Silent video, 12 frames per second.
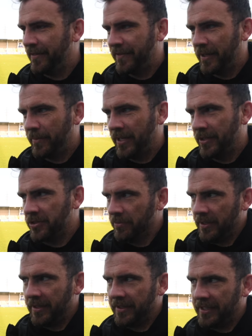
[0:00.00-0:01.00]
Yeah, fair play to
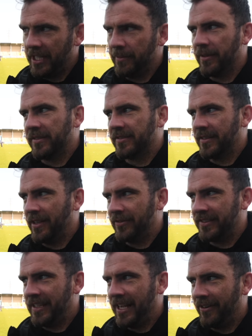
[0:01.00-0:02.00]
him. I think the keepers,
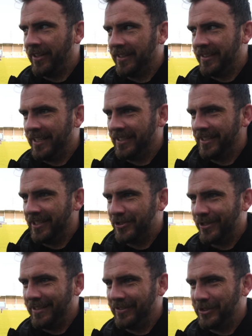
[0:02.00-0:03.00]
obviously Harry at the end there
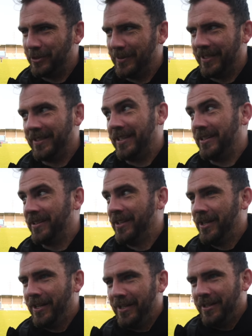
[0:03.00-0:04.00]
should have a double, and then
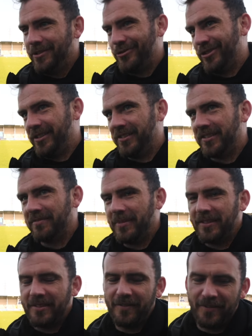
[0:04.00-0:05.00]
Drins has
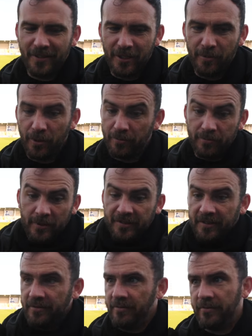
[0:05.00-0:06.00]
missed a few. But
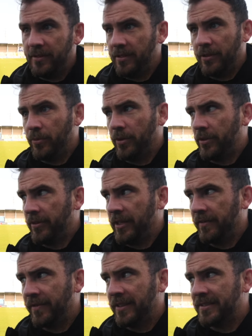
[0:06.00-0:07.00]
listen, the work
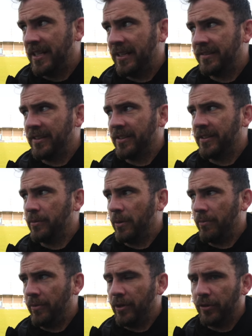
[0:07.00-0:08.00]
rate, fantastic. I
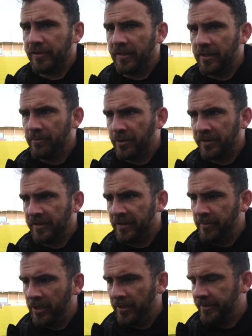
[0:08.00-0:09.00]
think we hustled and bustled
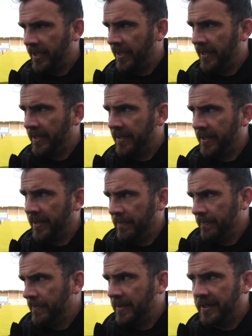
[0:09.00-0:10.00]
them all day, and
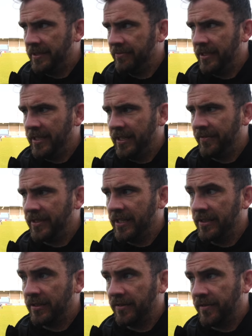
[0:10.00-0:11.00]
they didn't really have the
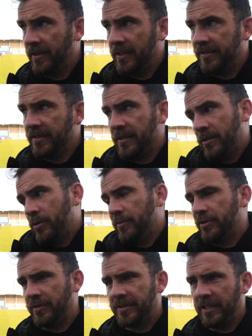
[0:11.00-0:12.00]
answers for it. Listen, you come
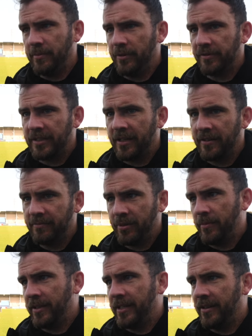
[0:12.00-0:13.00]
to a team who's
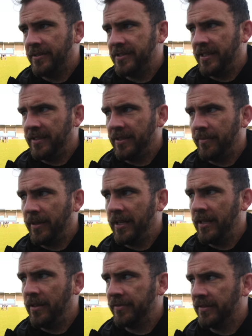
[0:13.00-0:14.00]
probably guaranteed in the
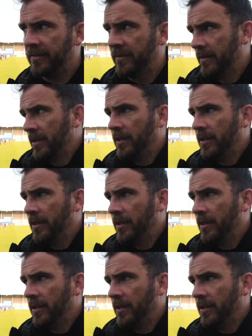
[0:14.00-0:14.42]
playoffs, and